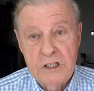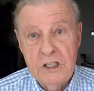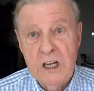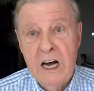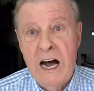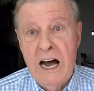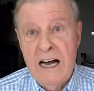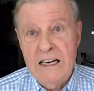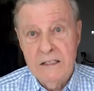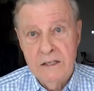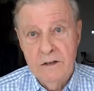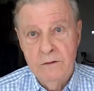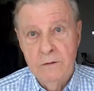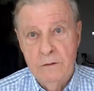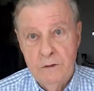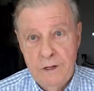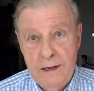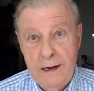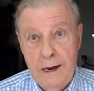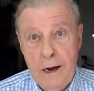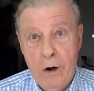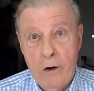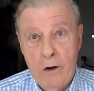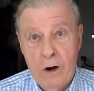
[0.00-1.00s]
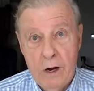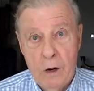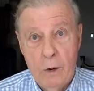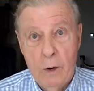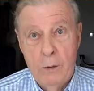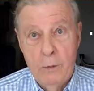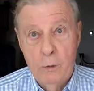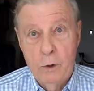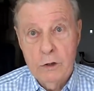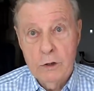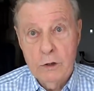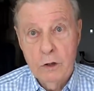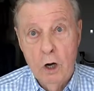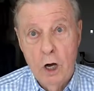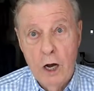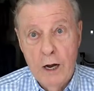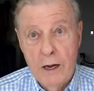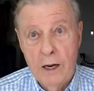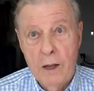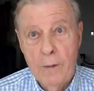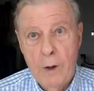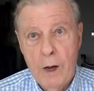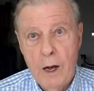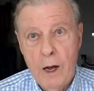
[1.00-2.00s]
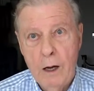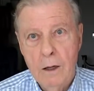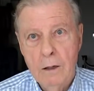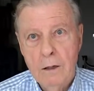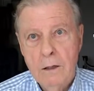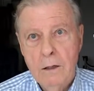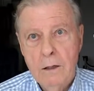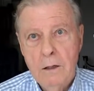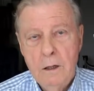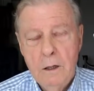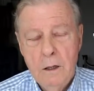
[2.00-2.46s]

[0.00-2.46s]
size of the area we're talking about,